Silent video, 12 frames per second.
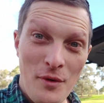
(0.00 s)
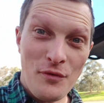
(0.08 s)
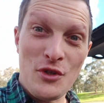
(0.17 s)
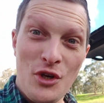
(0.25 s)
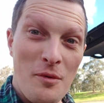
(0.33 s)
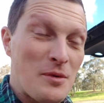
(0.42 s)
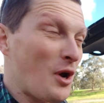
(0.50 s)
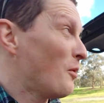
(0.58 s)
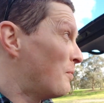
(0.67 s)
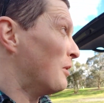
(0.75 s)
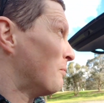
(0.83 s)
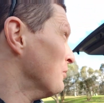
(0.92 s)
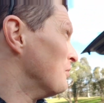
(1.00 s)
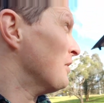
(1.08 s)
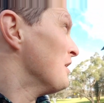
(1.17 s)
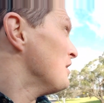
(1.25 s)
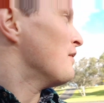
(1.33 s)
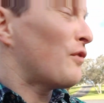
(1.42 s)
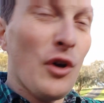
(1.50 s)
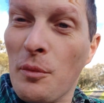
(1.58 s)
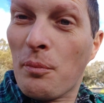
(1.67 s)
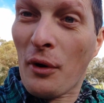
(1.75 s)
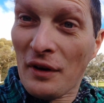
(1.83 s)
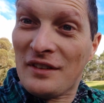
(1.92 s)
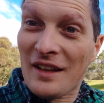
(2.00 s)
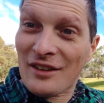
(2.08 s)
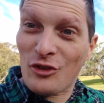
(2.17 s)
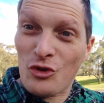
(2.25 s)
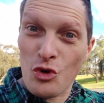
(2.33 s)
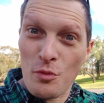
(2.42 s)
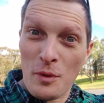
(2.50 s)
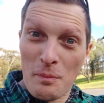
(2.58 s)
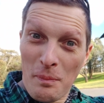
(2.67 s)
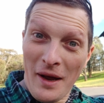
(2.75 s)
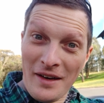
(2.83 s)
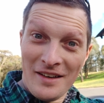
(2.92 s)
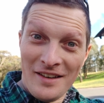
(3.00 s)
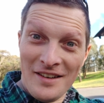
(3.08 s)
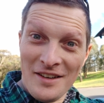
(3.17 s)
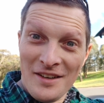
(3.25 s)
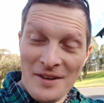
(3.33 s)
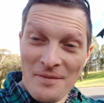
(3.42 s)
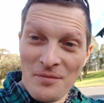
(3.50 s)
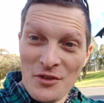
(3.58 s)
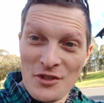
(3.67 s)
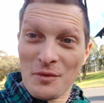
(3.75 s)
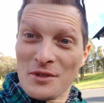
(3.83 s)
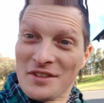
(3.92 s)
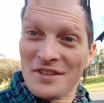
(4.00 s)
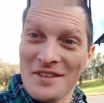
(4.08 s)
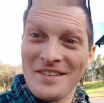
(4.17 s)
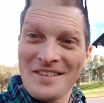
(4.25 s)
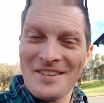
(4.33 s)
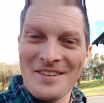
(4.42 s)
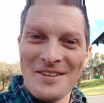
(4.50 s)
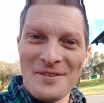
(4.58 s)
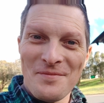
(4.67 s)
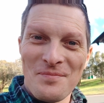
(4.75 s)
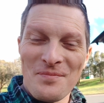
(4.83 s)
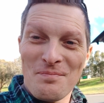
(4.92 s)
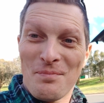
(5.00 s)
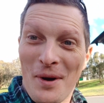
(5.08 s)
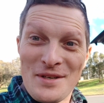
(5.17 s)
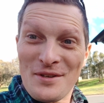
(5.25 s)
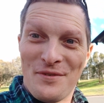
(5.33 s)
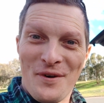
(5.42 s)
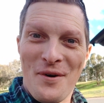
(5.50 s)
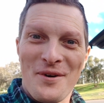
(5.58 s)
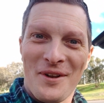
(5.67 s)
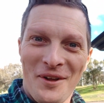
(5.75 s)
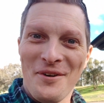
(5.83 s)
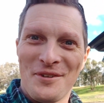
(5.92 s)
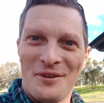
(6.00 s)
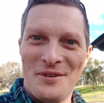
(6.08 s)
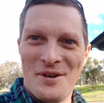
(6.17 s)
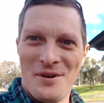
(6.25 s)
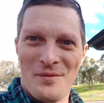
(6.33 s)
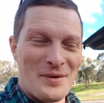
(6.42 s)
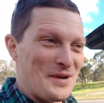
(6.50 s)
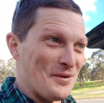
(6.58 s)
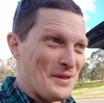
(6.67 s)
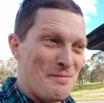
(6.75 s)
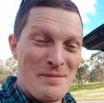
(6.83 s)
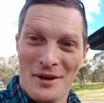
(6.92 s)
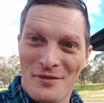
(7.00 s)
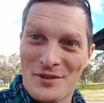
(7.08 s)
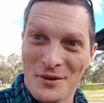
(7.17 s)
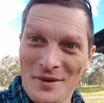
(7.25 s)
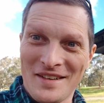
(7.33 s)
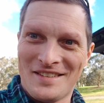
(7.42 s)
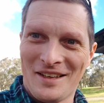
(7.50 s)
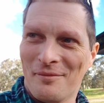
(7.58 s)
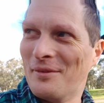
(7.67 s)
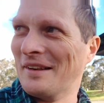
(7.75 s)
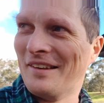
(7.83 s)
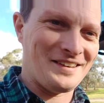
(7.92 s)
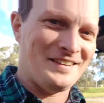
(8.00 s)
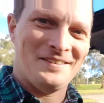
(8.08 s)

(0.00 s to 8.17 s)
every time you open the boot, you've got to press that stupid button so it doesn't by default close on you when you're in the middle of doing something. Like,